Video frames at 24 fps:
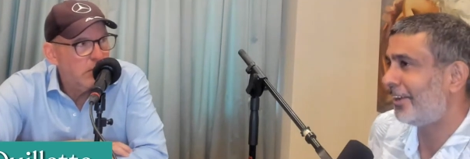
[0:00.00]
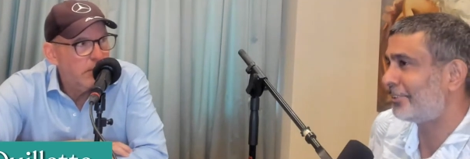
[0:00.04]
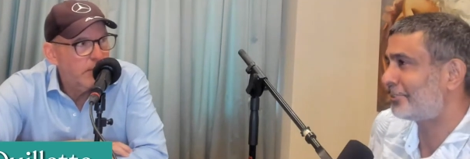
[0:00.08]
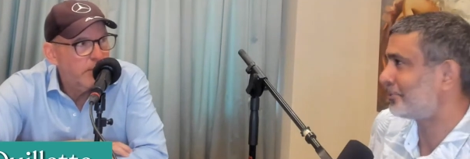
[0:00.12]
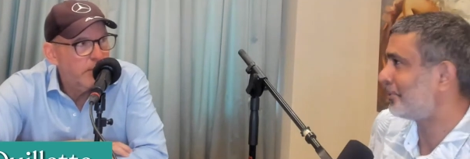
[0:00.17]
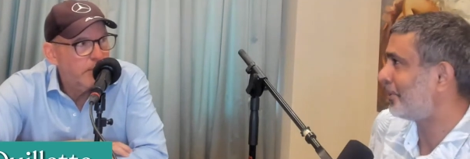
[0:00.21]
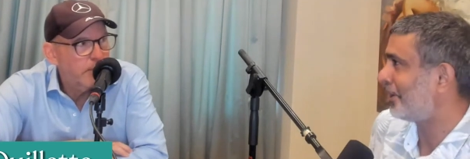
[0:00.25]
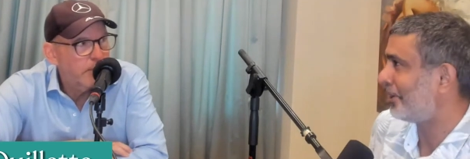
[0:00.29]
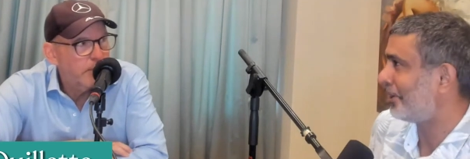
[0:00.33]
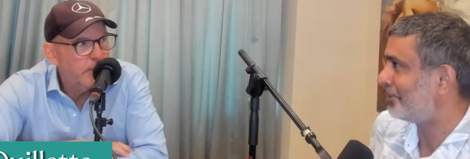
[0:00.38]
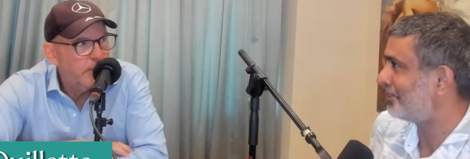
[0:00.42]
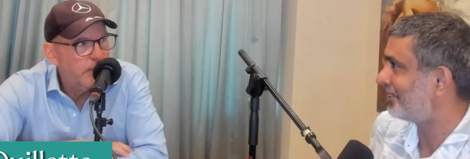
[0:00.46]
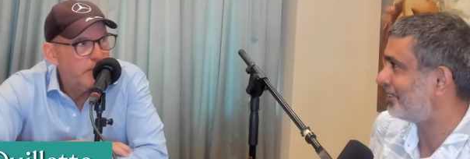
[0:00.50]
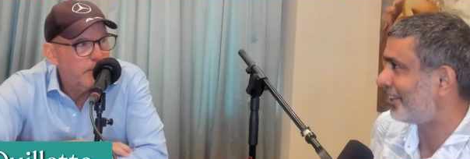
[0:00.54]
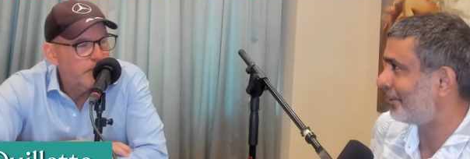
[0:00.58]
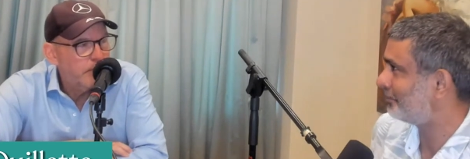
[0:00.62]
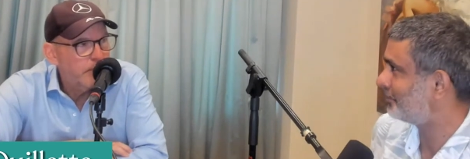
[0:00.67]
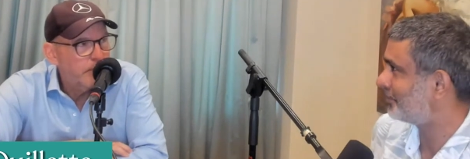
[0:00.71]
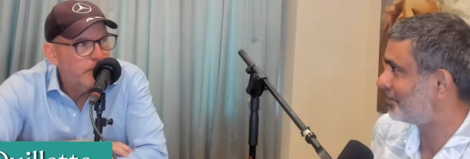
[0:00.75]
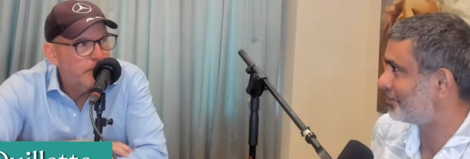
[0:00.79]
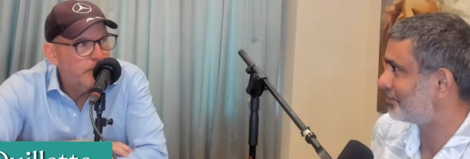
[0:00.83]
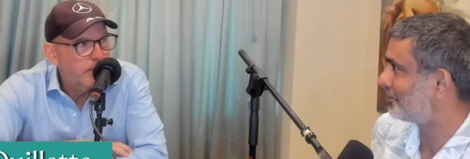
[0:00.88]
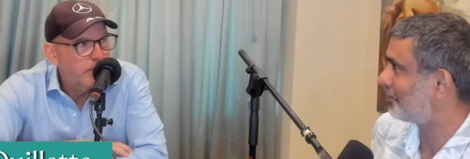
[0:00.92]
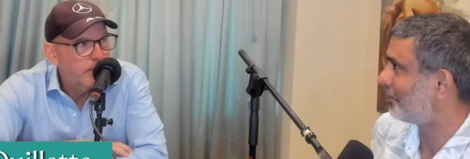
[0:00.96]
Speaker 1: That's why I, am
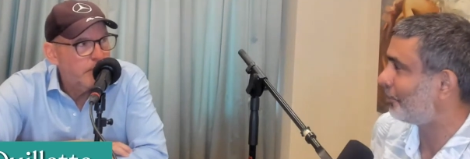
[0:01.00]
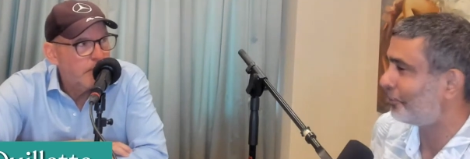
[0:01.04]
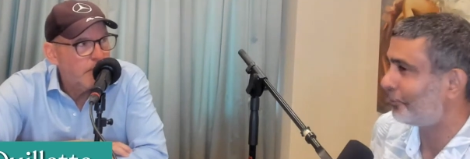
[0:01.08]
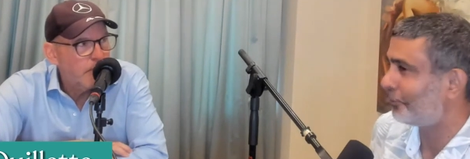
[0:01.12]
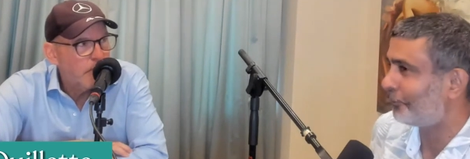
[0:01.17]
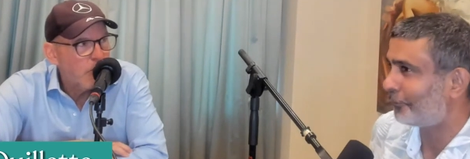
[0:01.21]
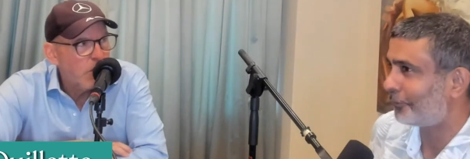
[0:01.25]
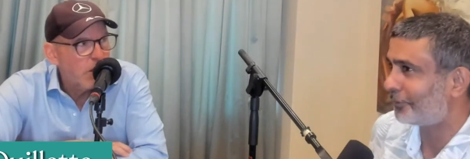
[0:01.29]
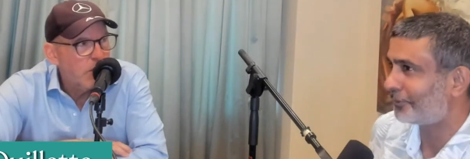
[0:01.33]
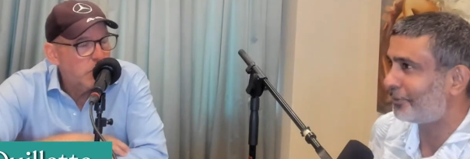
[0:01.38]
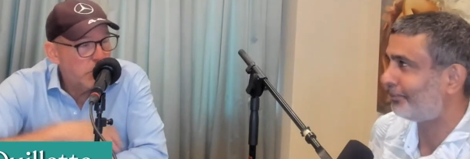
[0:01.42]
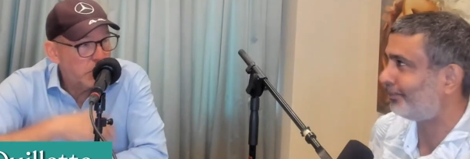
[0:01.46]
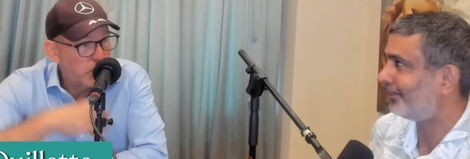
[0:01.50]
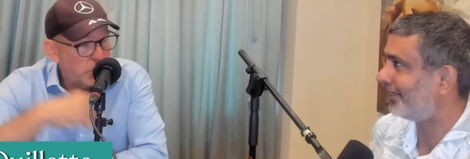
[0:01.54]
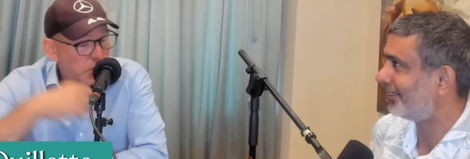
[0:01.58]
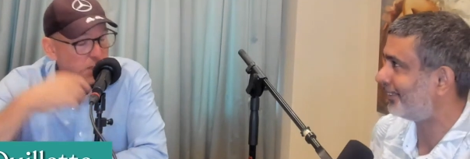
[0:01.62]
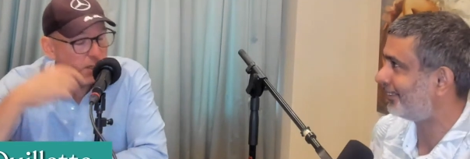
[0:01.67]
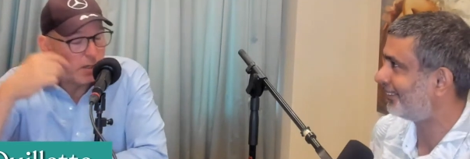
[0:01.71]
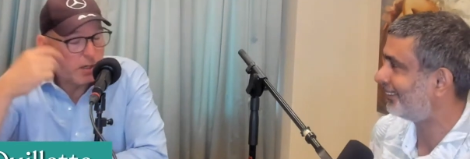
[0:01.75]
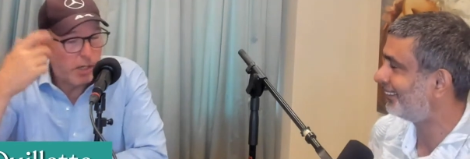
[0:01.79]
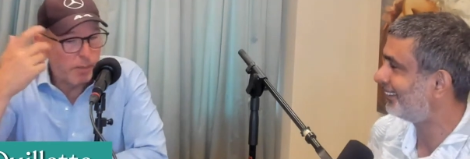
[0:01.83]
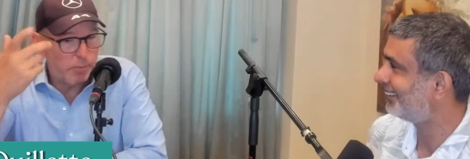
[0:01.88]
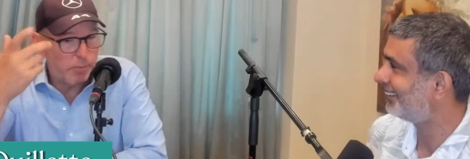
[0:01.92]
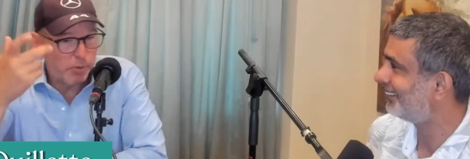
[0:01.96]
just all over. The when you say
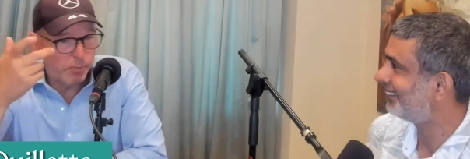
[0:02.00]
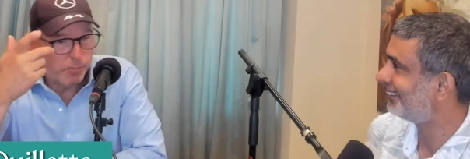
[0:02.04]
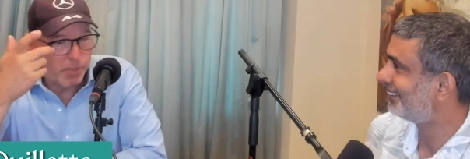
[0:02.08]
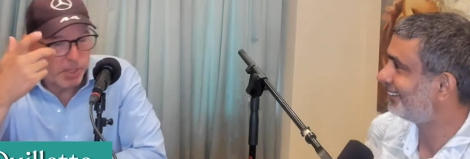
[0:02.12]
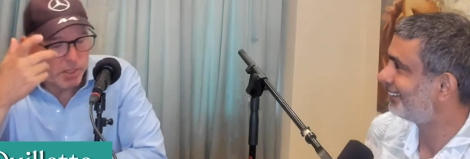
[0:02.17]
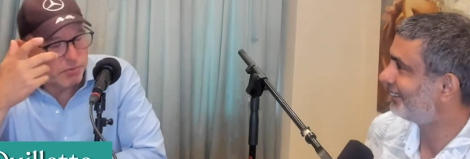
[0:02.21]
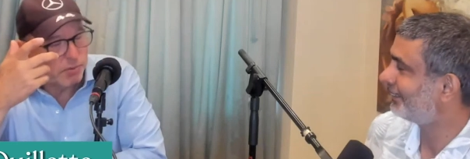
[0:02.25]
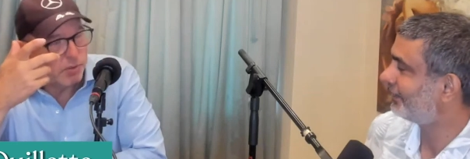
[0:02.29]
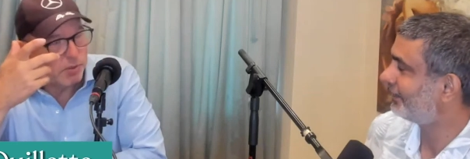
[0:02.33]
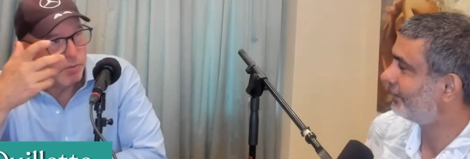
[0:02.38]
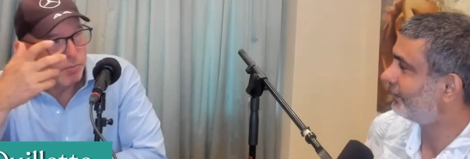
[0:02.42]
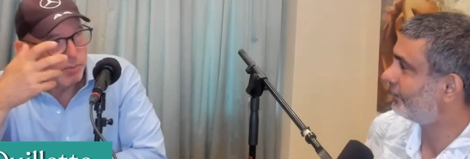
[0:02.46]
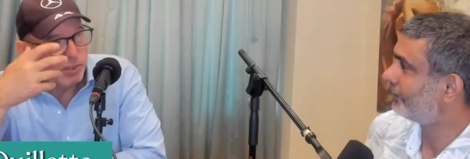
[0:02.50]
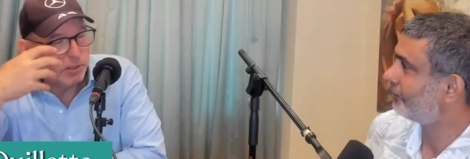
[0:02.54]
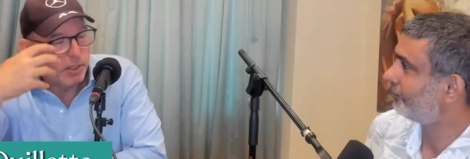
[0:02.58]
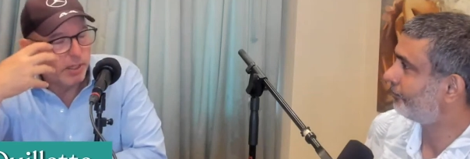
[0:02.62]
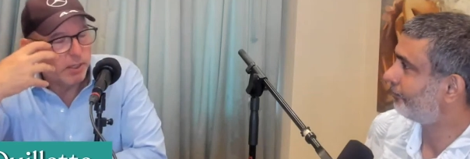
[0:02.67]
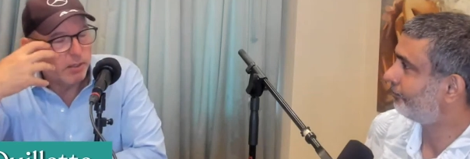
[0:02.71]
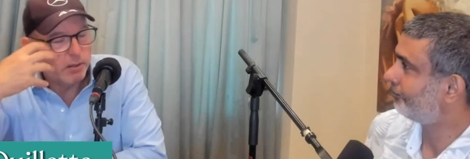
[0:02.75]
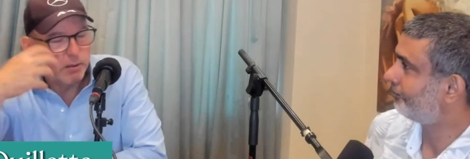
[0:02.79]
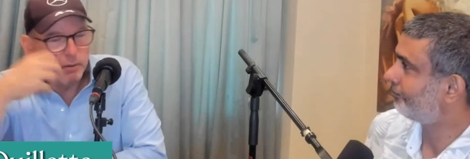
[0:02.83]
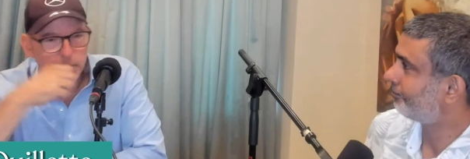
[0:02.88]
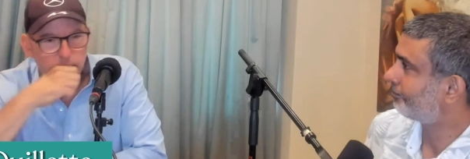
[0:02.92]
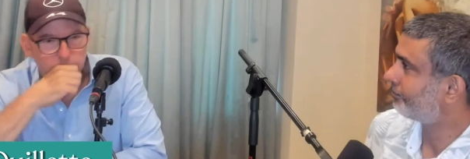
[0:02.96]
Speaker 2: hyper patriot, you mean
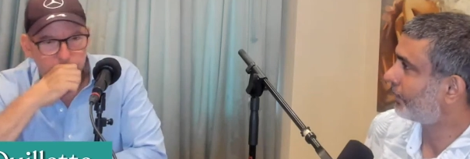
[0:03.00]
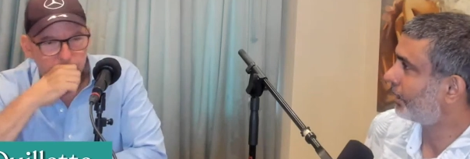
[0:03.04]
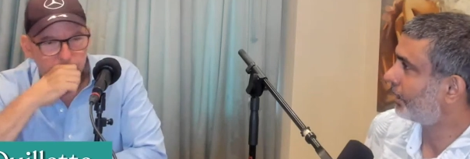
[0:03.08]
like